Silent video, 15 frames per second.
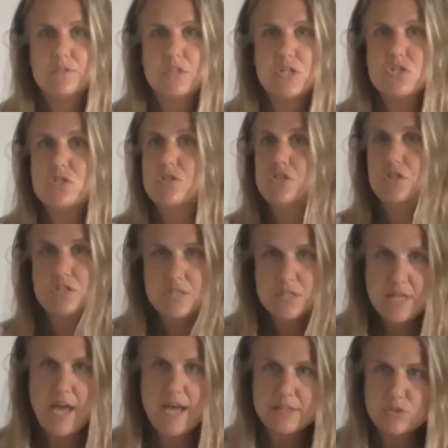
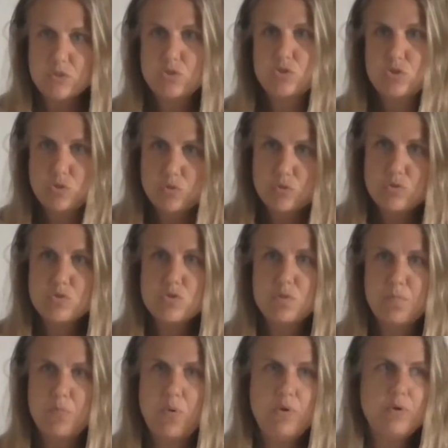just that, to
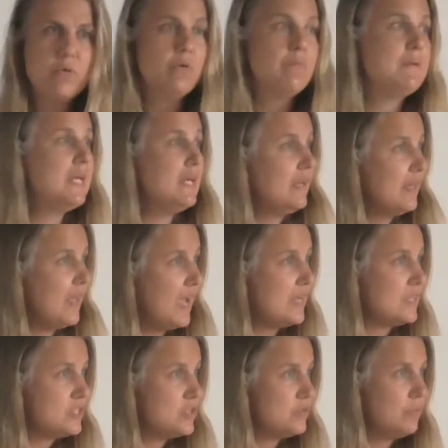support or be
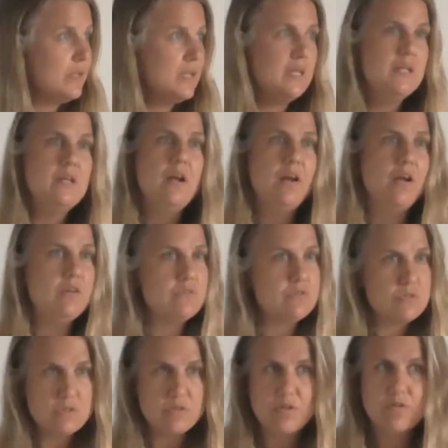engaged, we need
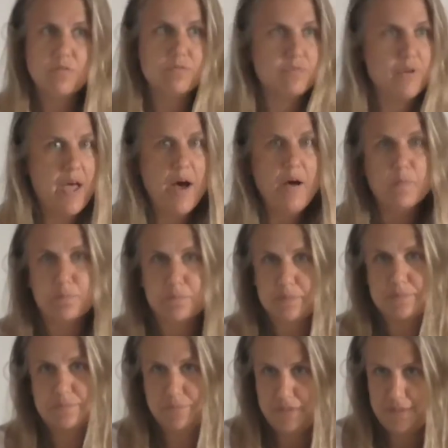lots of help
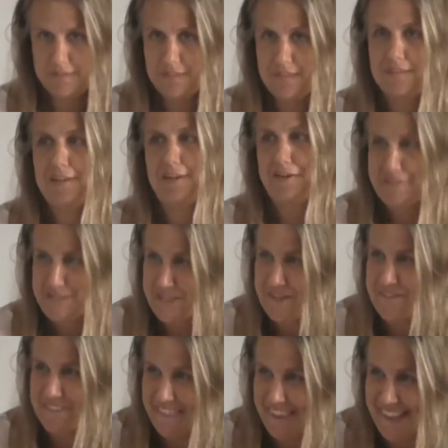with
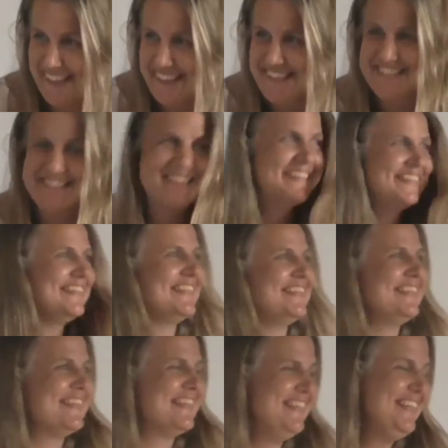lots of things.
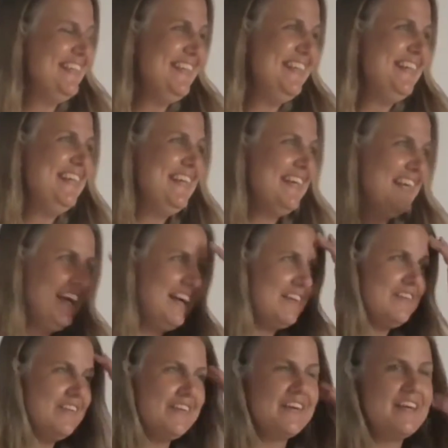
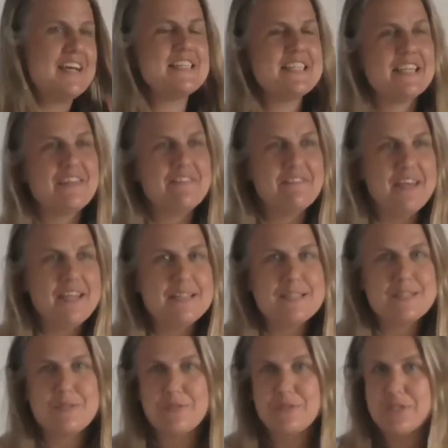Like organizing
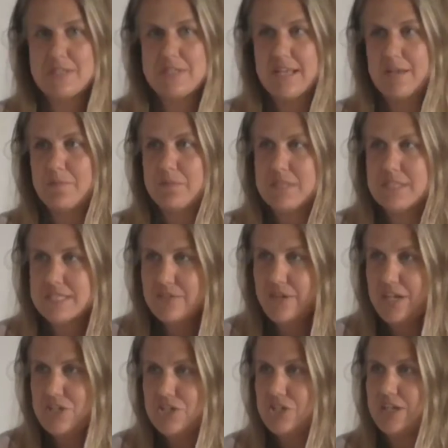events, or just
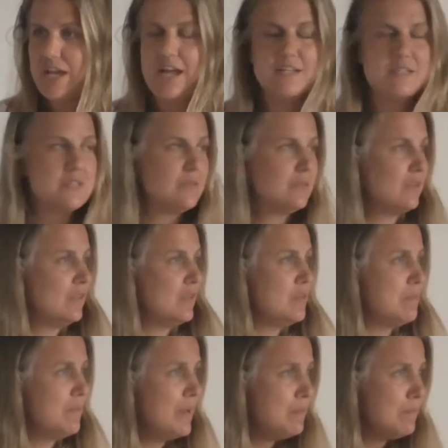administration, answering all
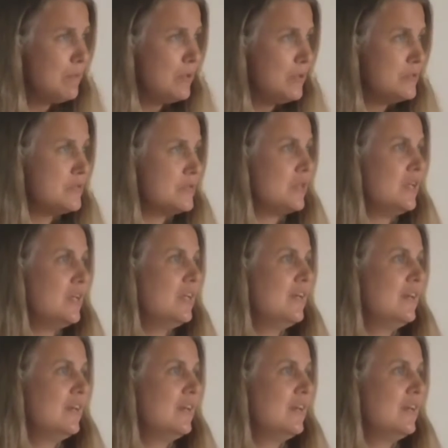the members.